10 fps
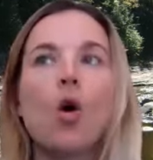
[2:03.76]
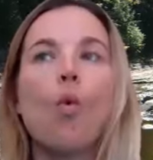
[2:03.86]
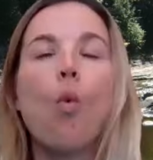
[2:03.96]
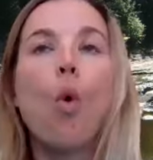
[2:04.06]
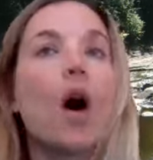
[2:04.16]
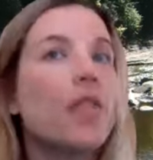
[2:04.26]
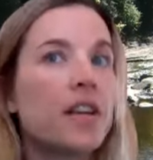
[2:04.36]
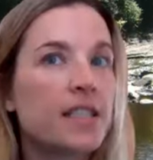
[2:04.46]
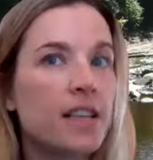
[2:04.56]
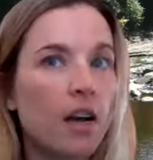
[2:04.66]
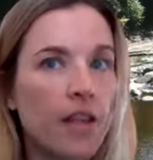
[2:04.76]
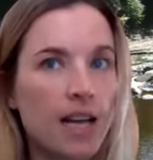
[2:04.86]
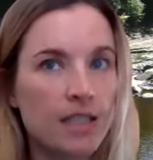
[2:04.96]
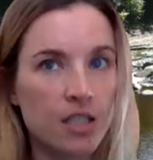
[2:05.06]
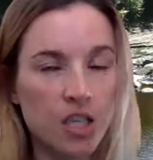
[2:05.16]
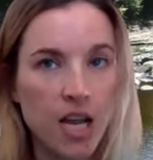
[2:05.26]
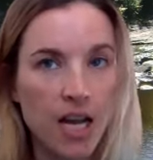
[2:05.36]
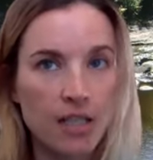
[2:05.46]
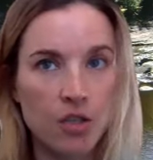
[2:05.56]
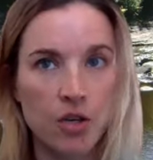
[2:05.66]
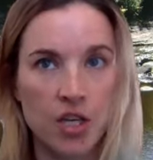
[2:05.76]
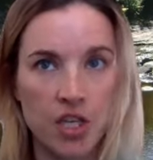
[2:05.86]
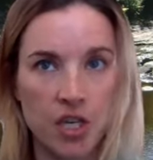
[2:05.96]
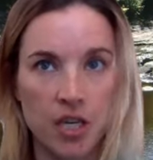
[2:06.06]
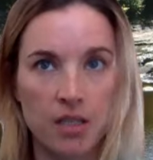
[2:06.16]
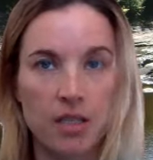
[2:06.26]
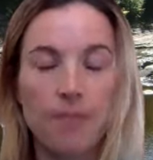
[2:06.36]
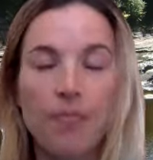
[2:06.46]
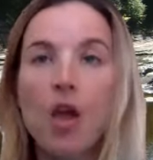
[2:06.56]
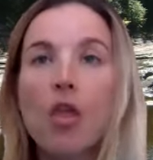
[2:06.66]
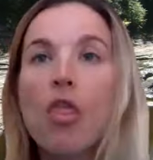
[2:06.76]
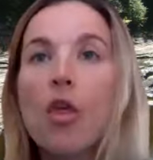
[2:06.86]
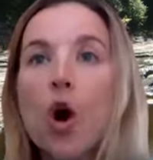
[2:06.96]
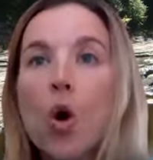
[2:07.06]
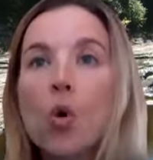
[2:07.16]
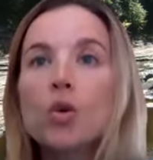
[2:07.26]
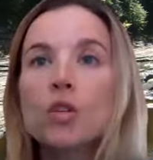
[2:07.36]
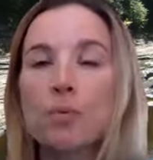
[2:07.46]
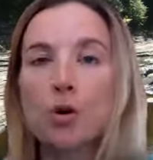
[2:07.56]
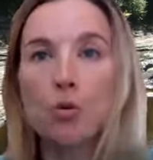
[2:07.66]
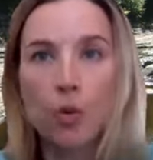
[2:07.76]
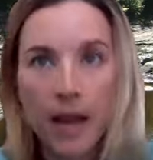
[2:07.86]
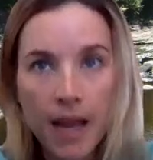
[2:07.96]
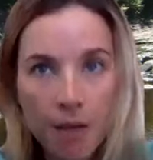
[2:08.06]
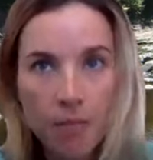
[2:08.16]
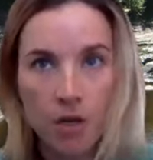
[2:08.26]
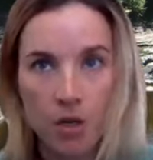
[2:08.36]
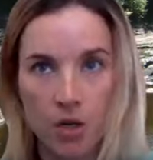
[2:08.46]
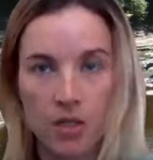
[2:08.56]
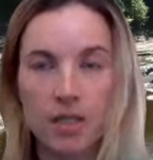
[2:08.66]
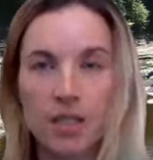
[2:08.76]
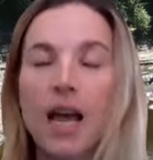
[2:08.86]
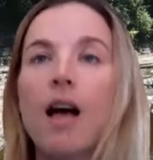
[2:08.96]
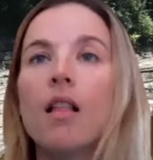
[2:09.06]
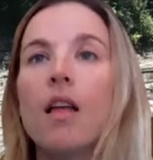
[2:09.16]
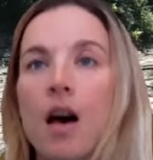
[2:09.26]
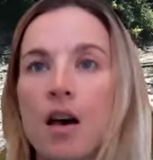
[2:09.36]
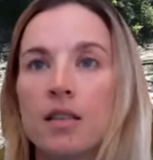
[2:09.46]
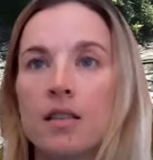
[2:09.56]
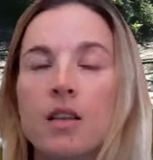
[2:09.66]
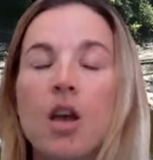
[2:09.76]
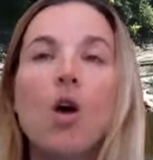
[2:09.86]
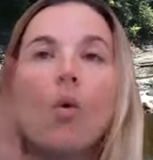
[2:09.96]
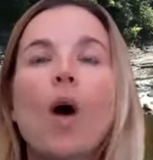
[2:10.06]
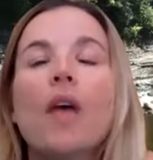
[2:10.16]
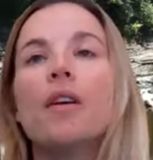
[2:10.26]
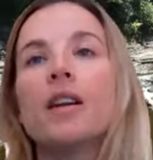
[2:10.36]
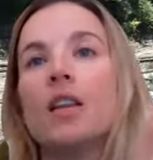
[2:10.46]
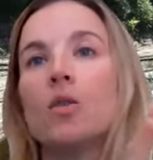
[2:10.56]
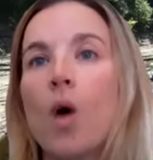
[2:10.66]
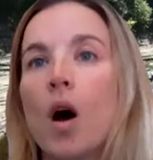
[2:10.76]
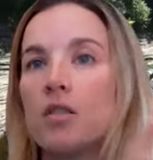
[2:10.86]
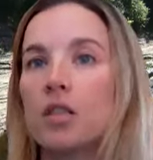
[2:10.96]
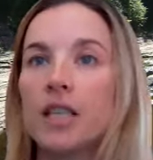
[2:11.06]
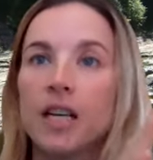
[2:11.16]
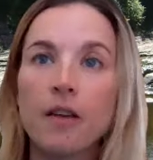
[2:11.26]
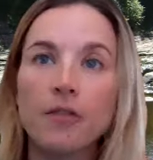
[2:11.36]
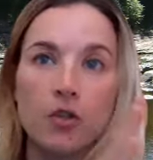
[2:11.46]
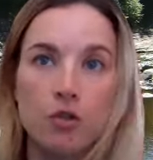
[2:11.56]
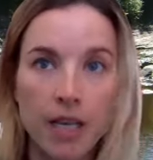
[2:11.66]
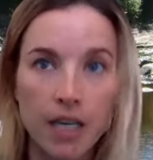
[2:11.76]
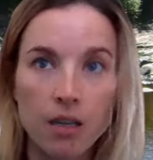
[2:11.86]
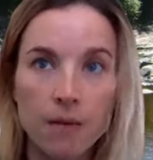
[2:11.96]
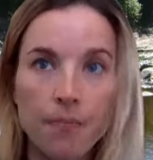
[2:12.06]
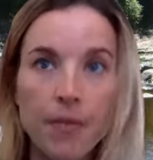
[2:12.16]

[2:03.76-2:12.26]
what the dissolved oxygen concentration is. Those parameters tell us whether or not the water is clean enough to drink.